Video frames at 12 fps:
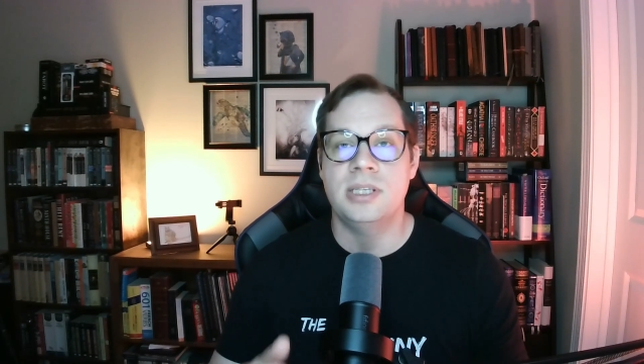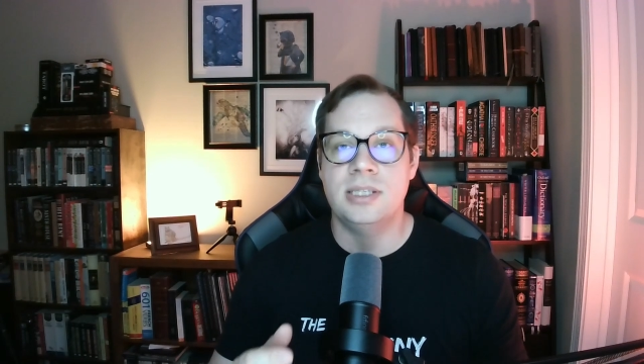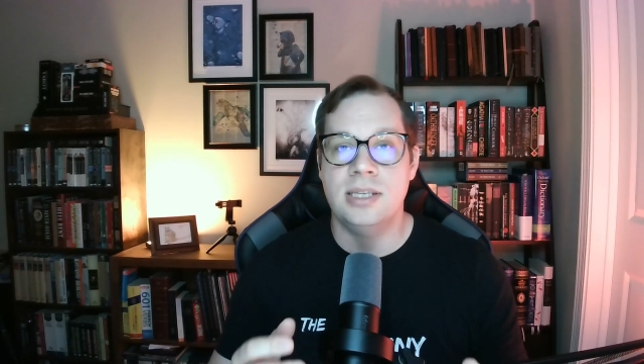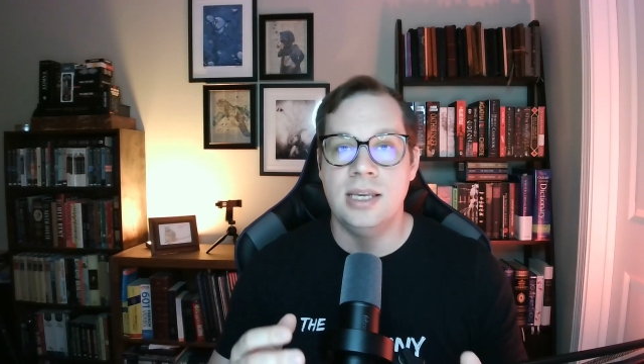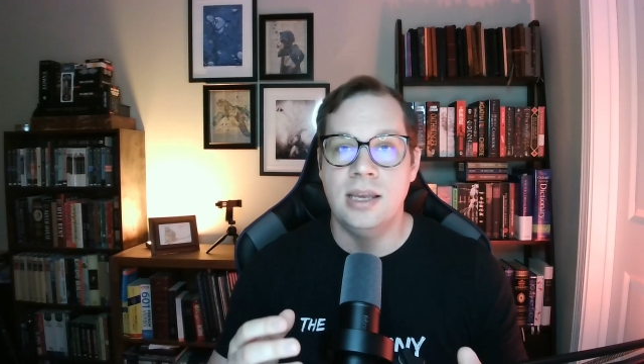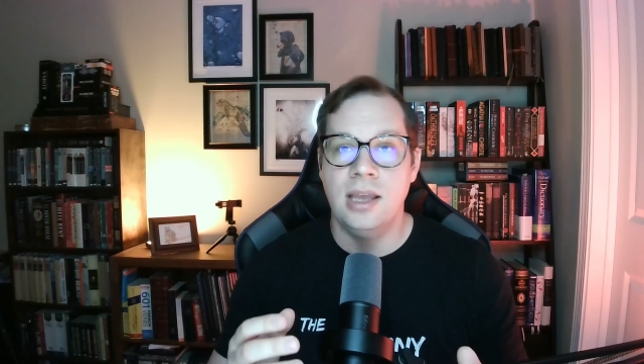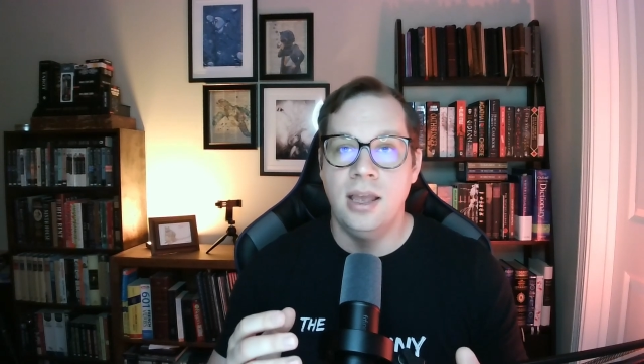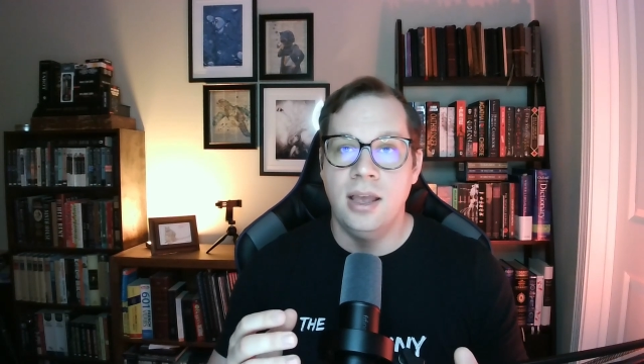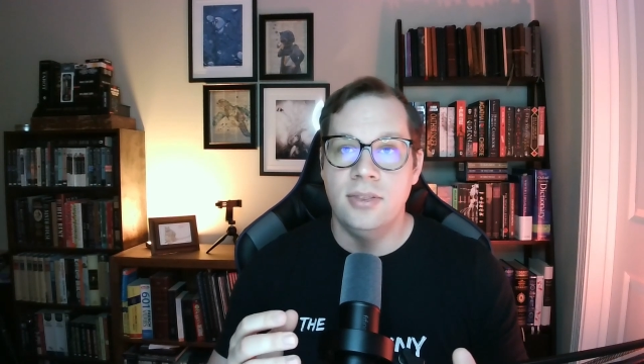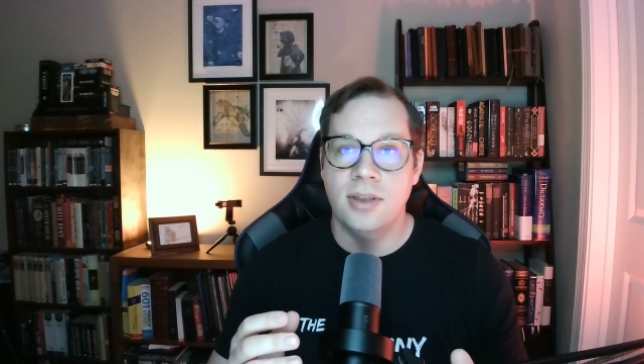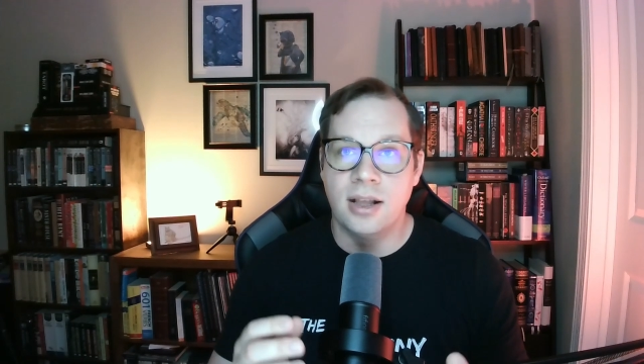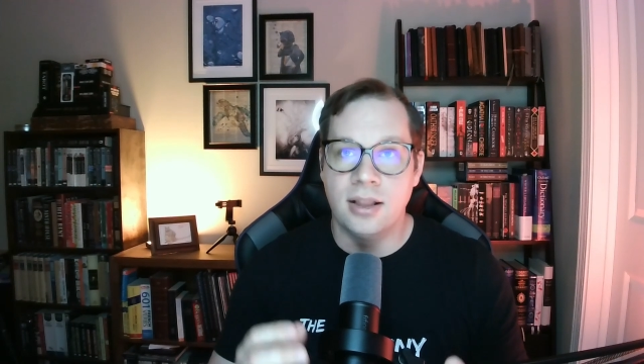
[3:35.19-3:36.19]
see
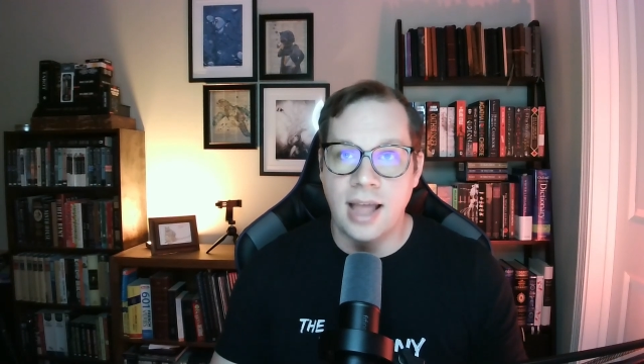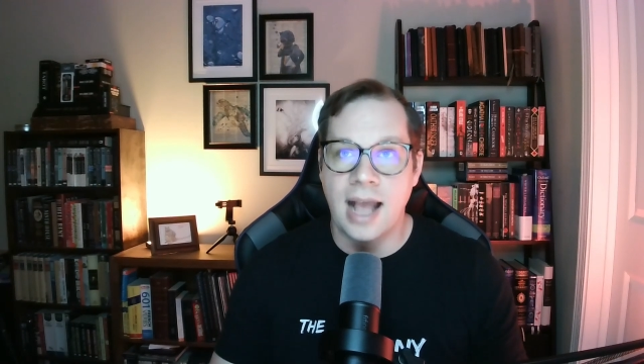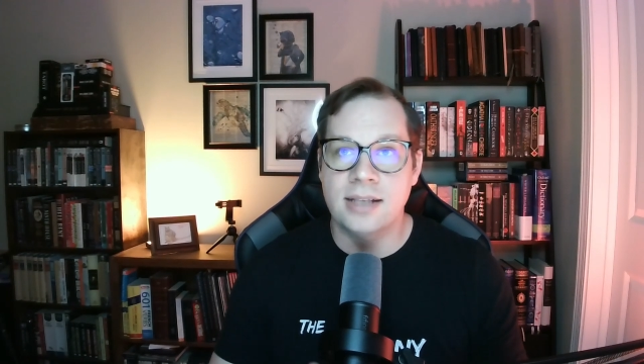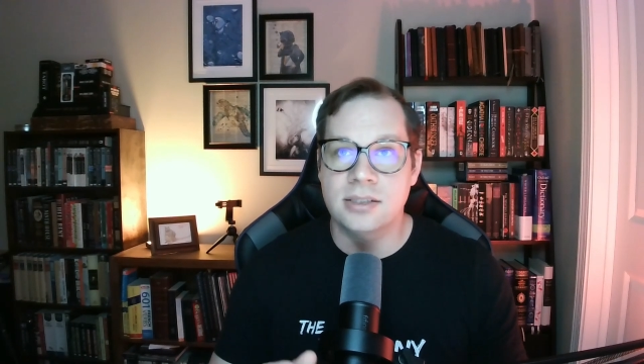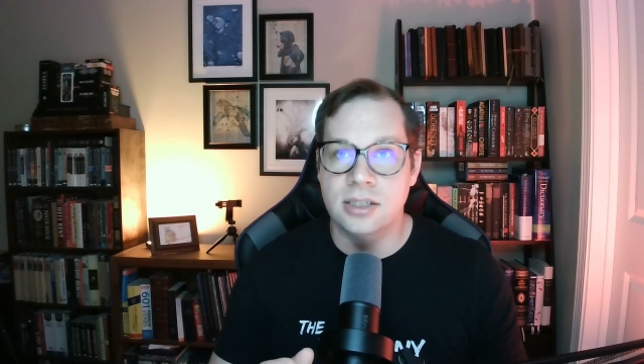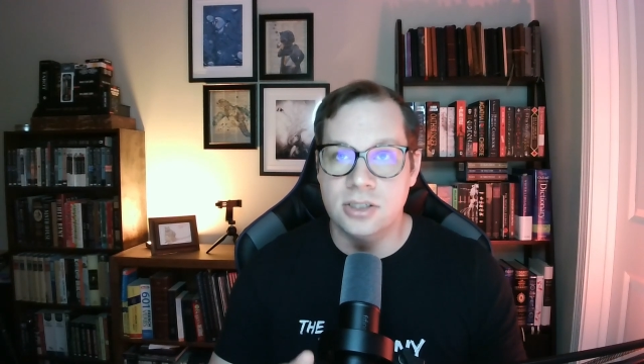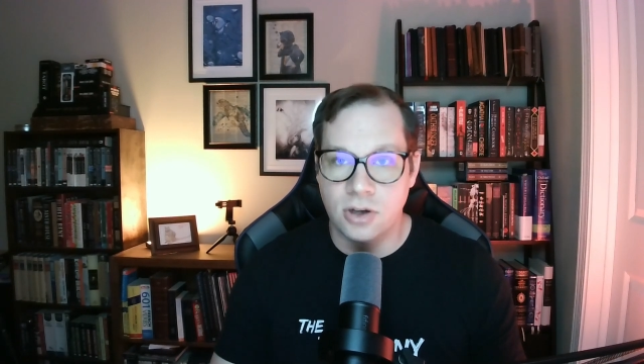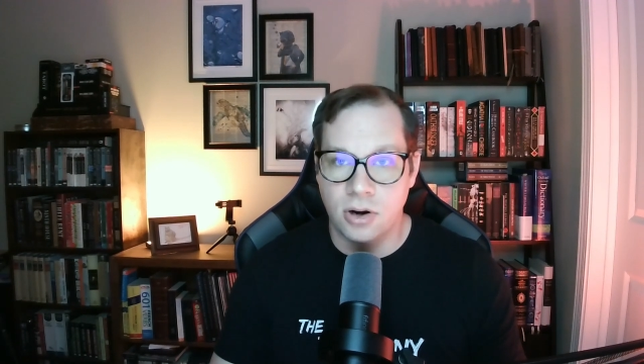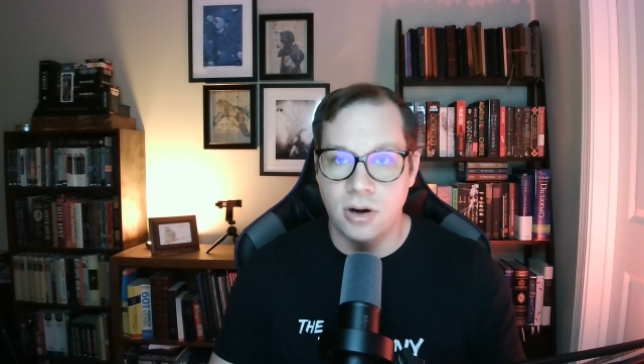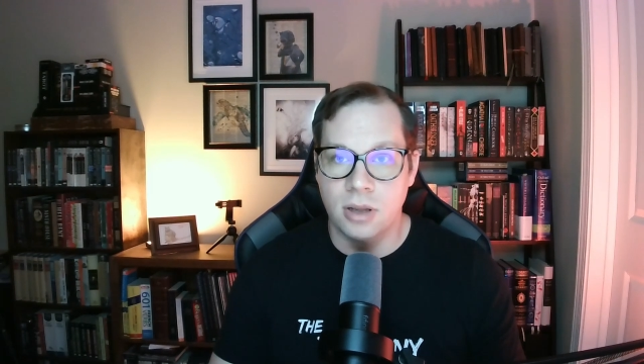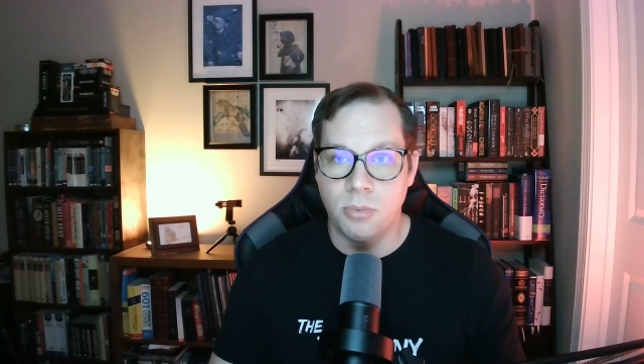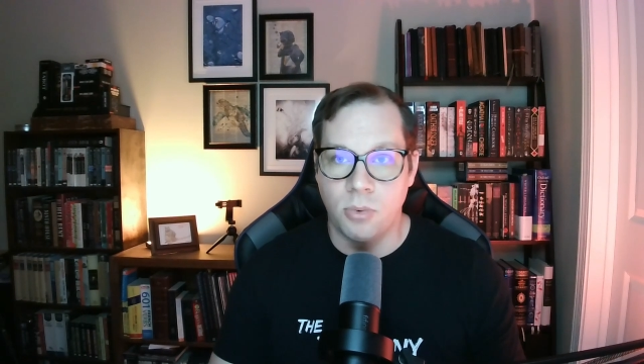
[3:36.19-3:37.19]
the classic
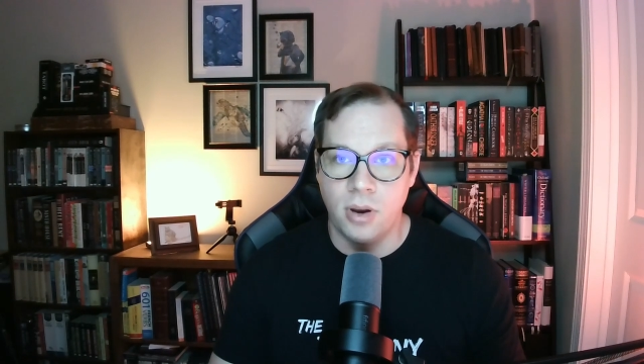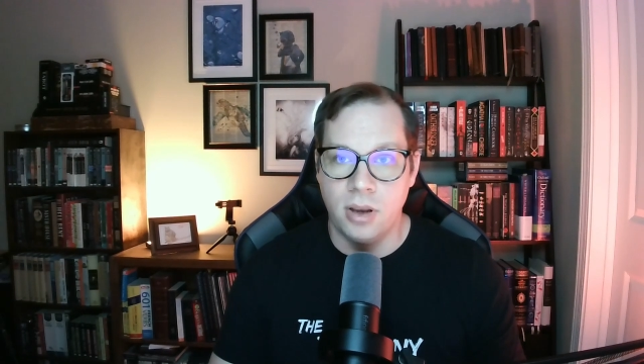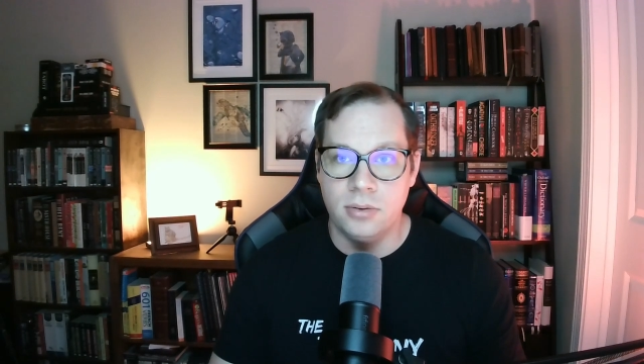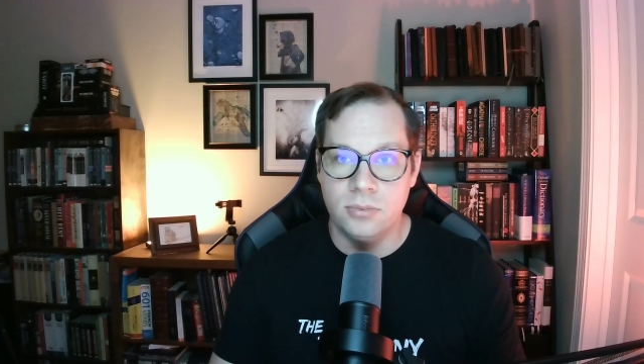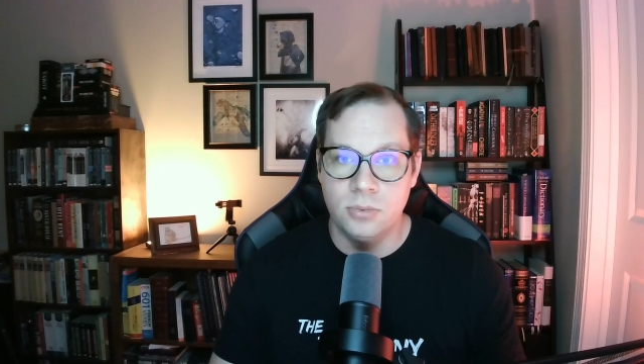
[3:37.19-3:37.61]
turning point,